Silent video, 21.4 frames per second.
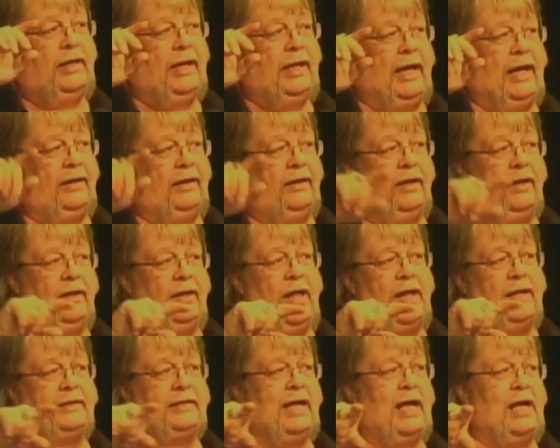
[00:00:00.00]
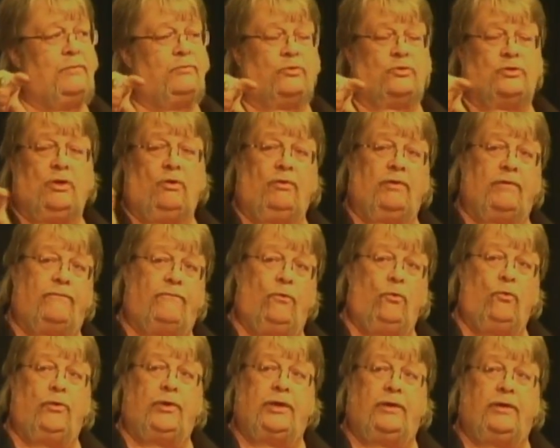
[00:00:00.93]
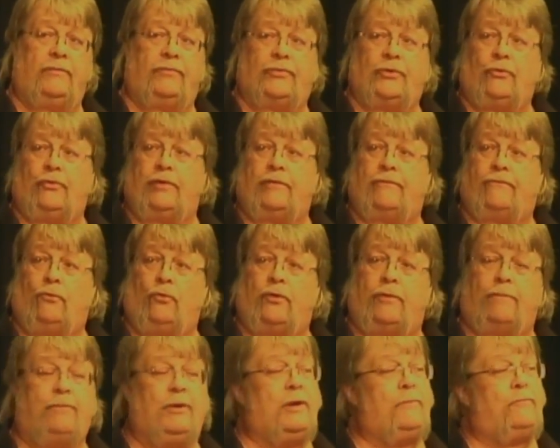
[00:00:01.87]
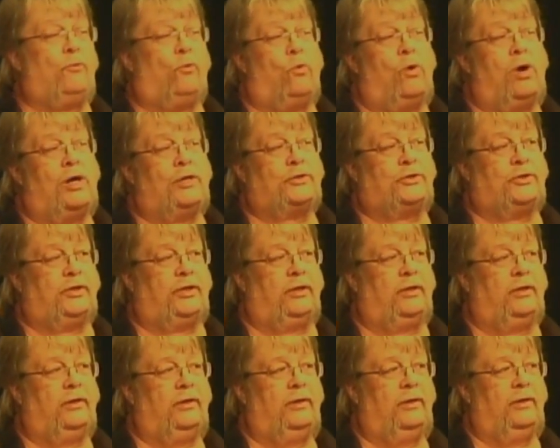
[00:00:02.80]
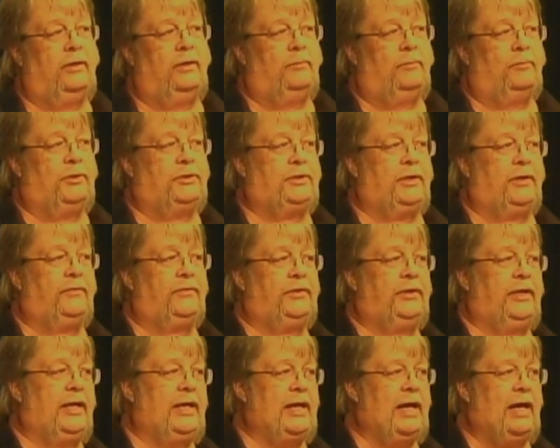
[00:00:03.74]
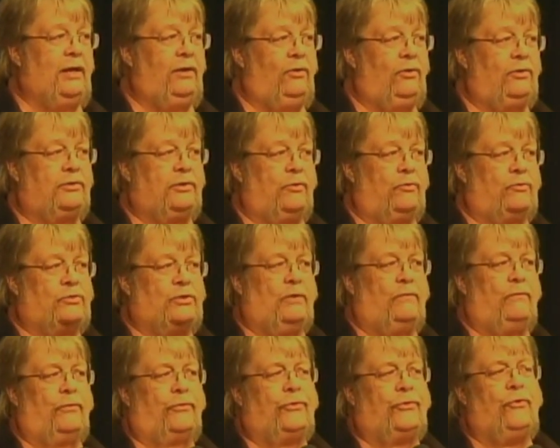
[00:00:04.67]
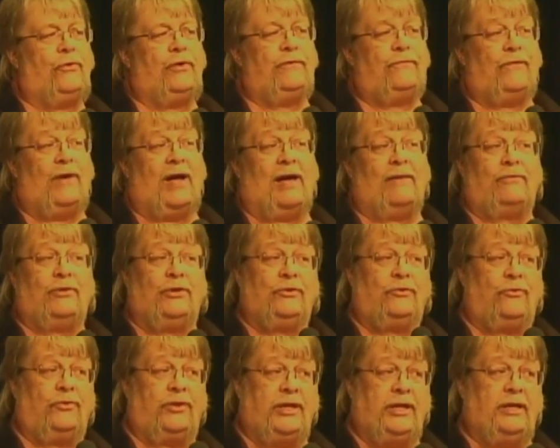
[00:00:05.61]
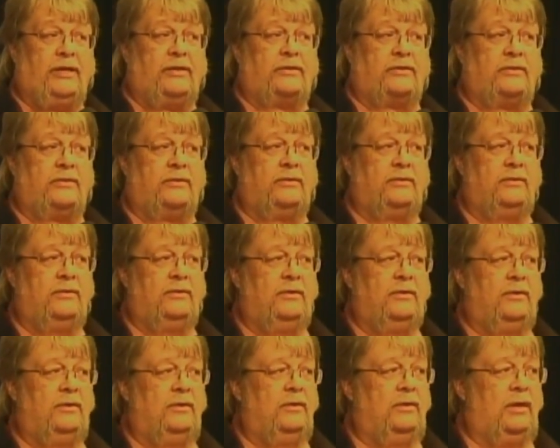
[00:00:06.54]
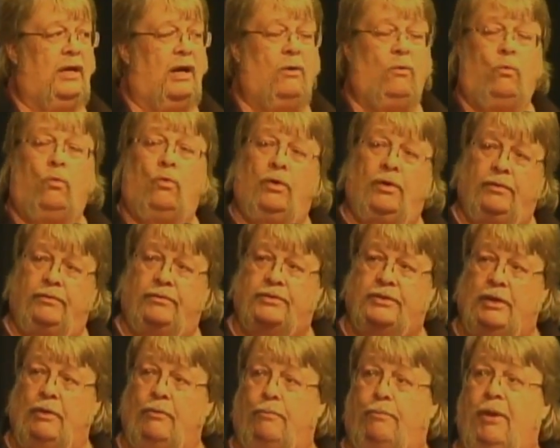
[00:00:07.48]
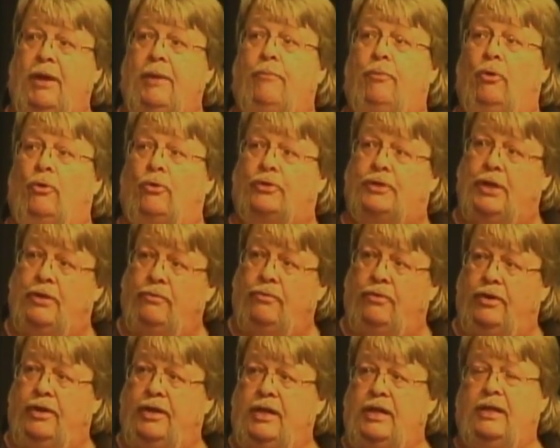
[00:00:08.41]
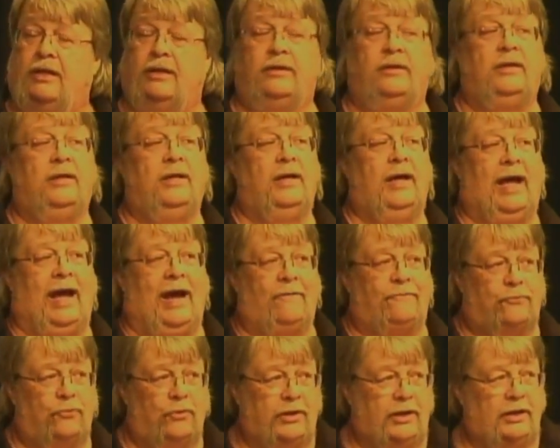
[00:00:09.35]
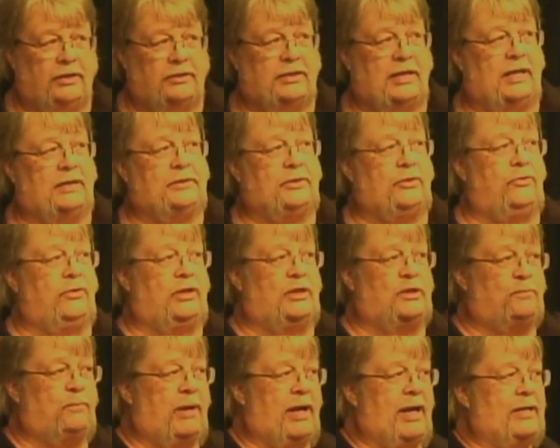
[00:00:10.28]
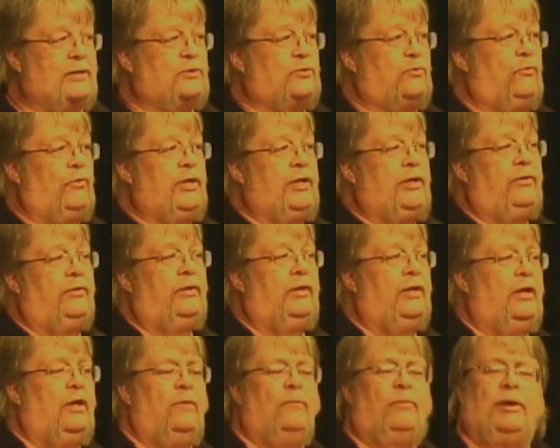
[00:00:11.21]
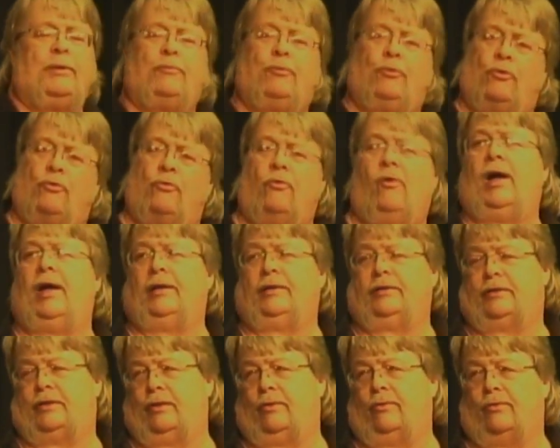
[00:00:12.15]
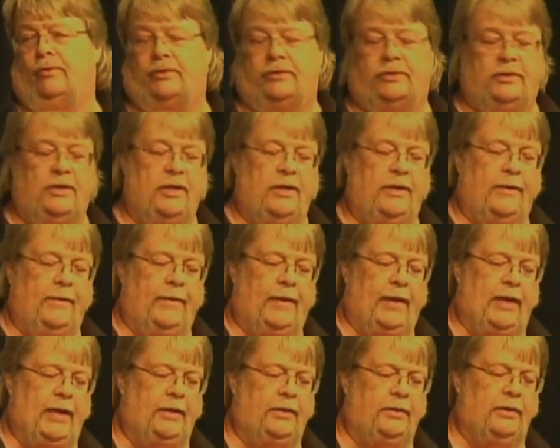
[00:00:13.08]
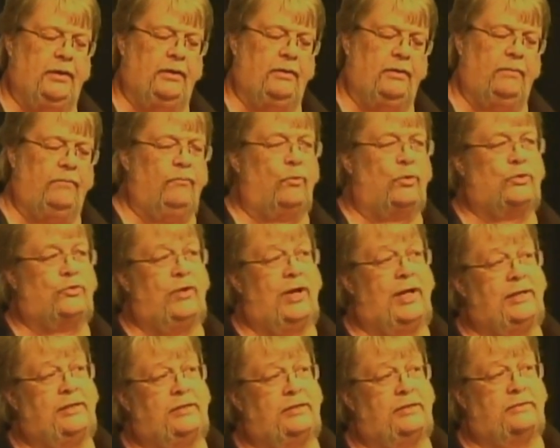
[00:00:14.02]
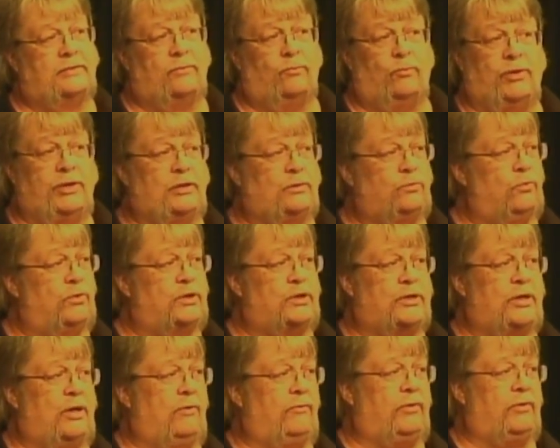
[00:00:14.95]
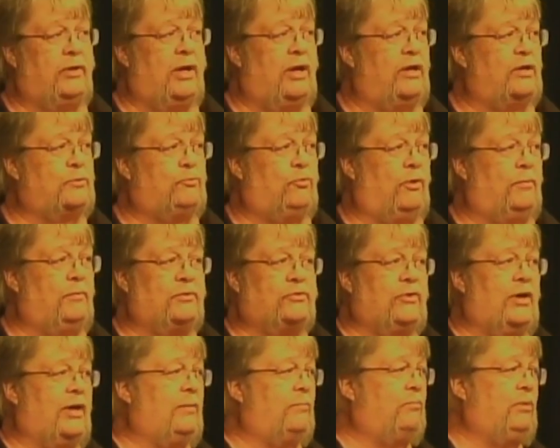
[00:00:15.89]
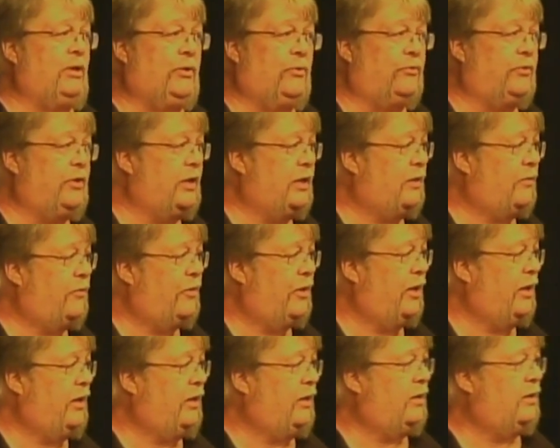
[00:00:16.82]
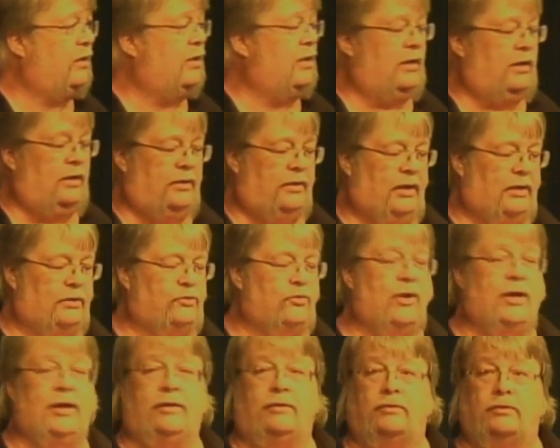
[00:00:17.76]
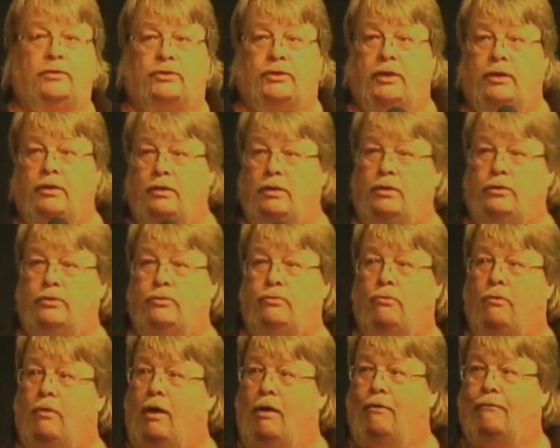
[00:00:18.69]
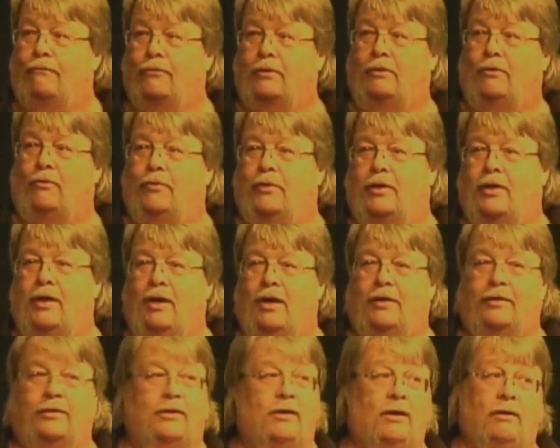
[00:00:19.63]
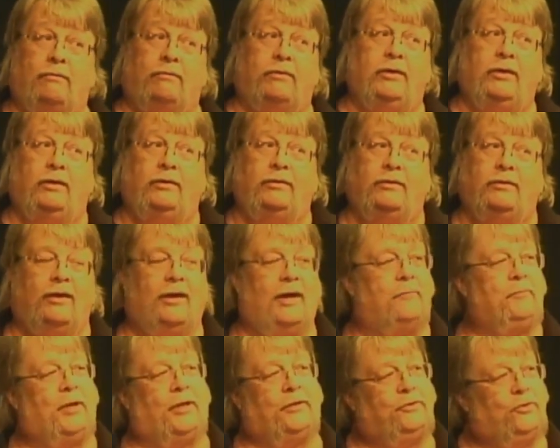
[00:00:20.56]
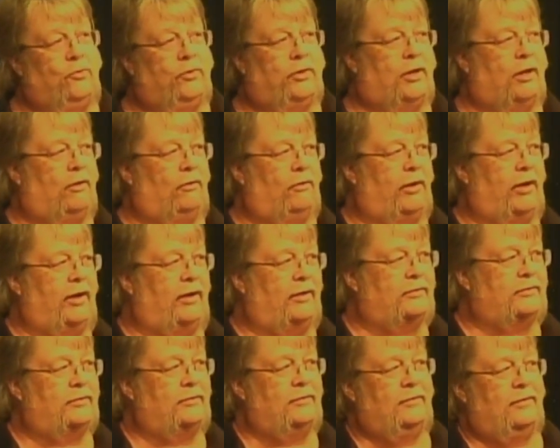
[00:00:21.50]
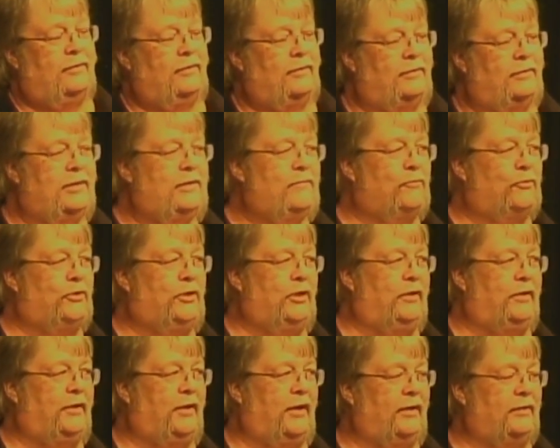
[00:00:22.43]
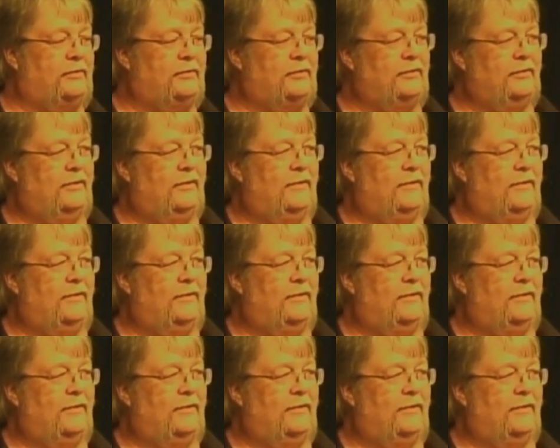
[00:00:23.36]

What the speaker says: And a lot of times there's only 40 people watching it. But the other day I looked and there's over 3,500 hits on one. So people are tuning in after it gets out there and gets passed around. People are writing to us. And we just want to share the gospel. I'm not trying to build anything. Not trying to send us your offering, glory to God, and God will hear you. I'm not doing all that. Never done that.